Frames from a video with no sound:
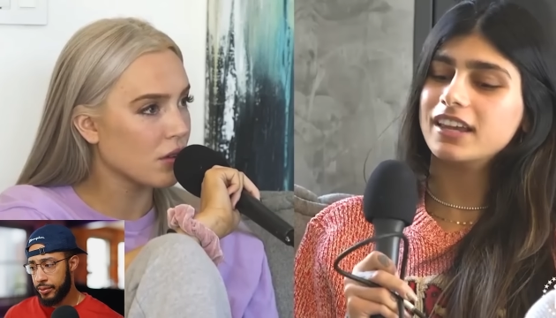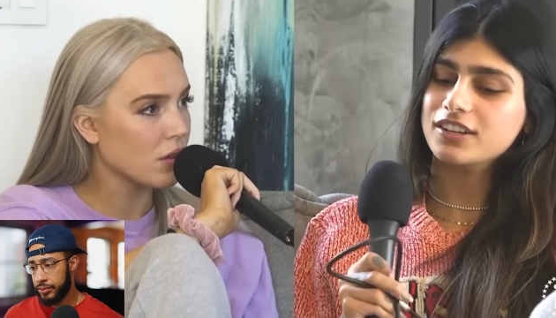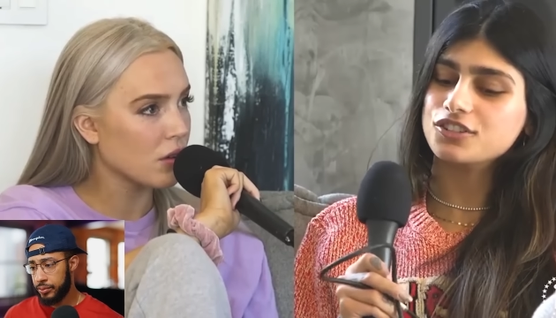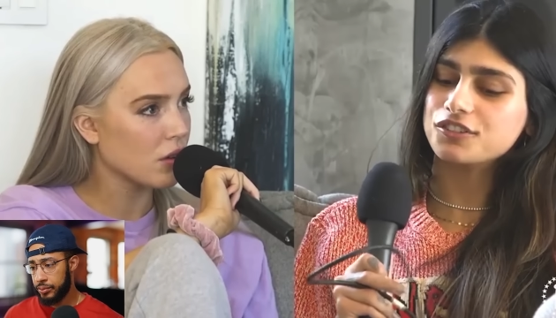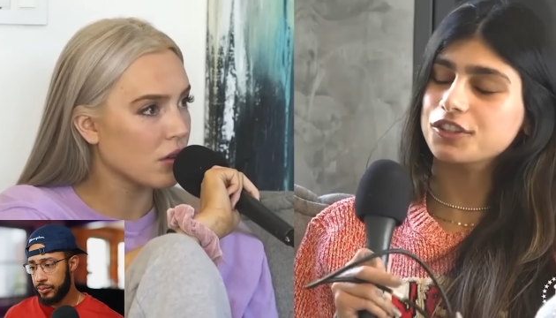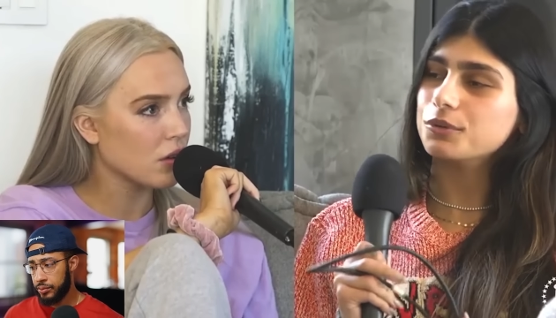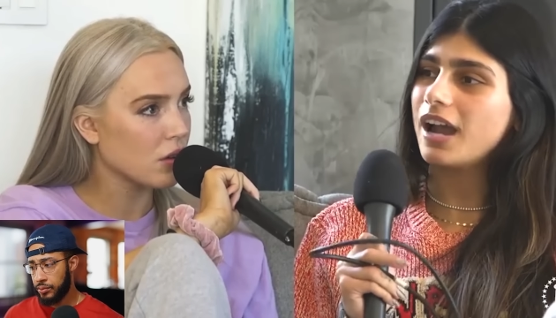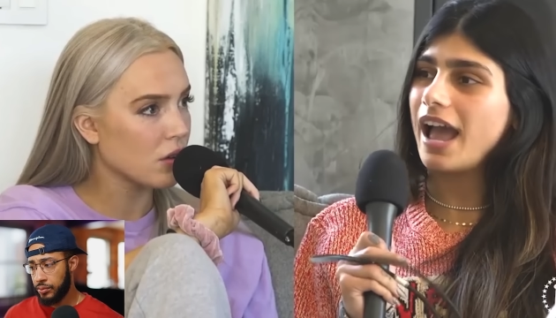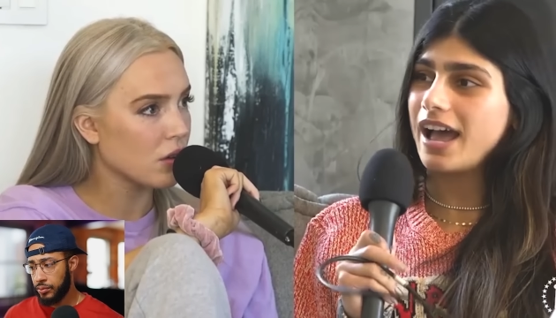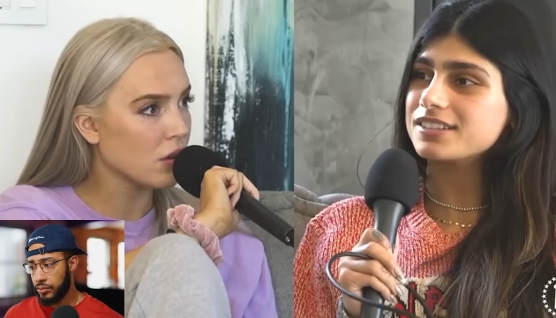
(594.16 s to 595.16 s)
Speaker 1: the interviewer
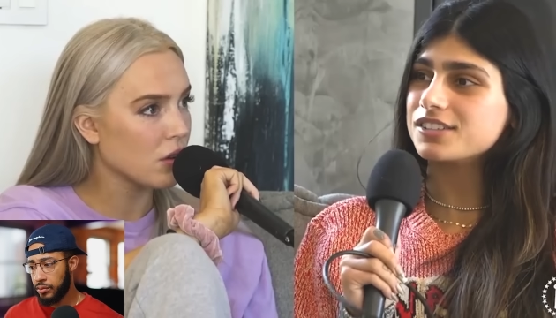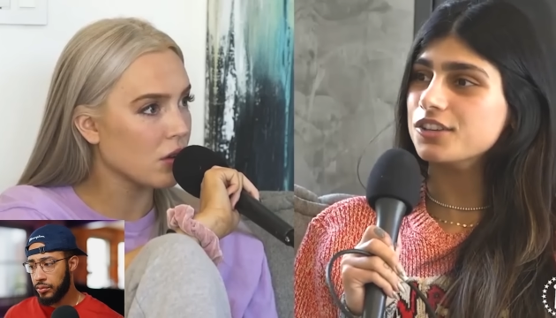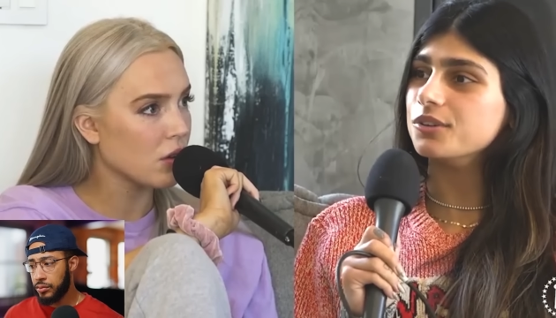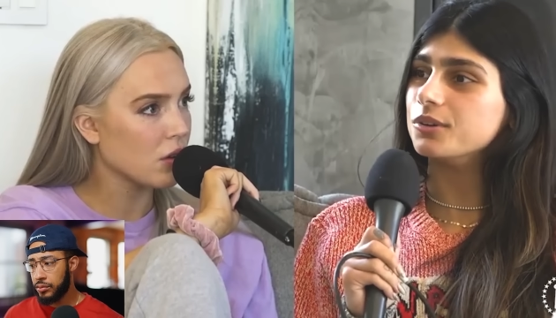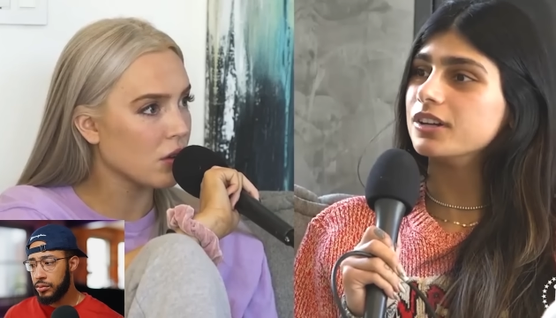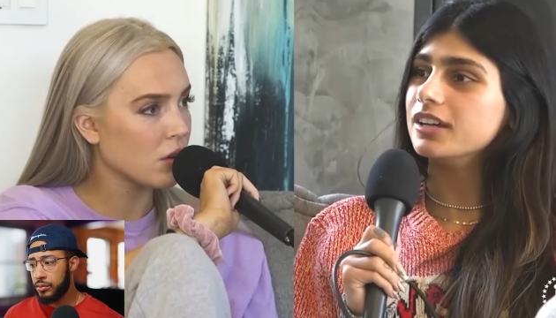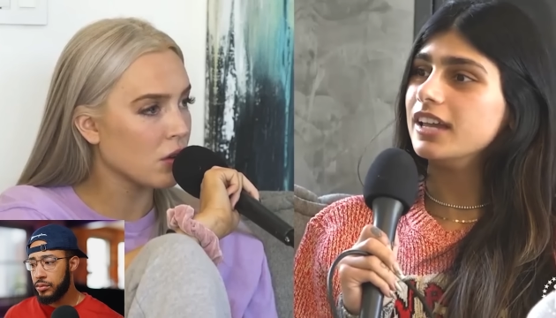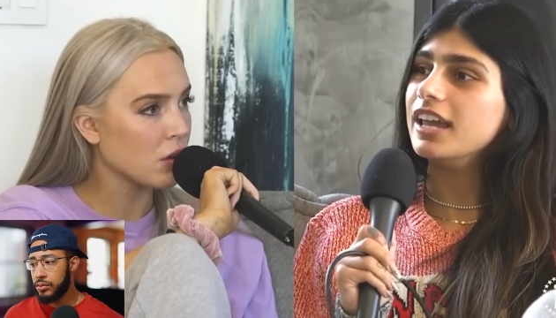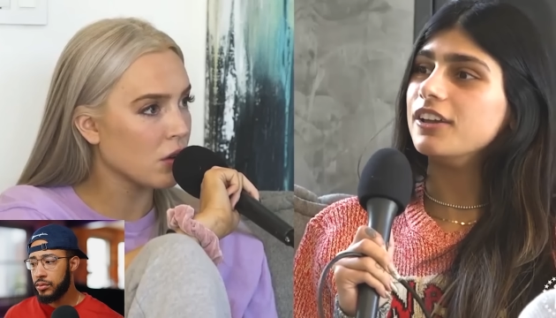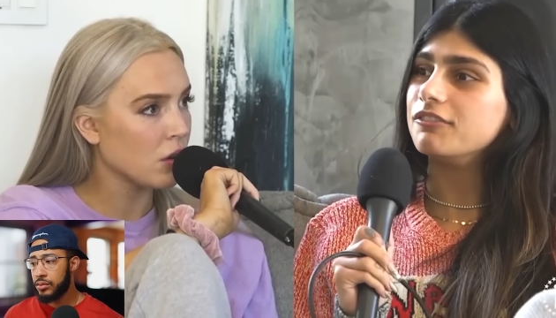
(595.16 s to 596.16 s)
ask you
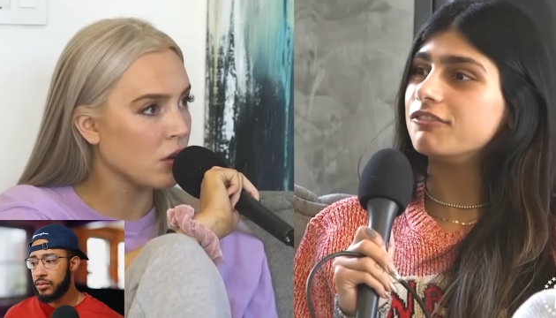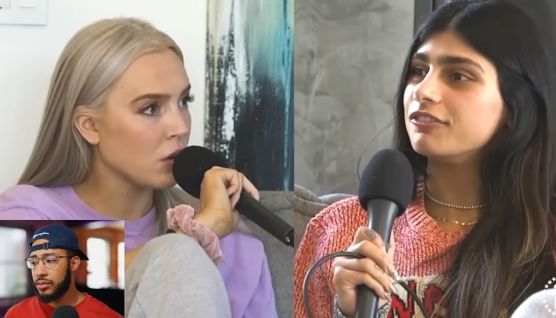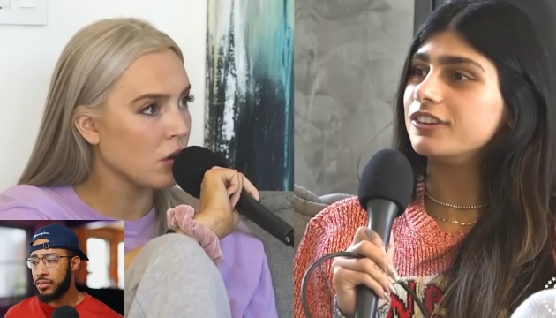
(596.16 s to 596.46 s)
if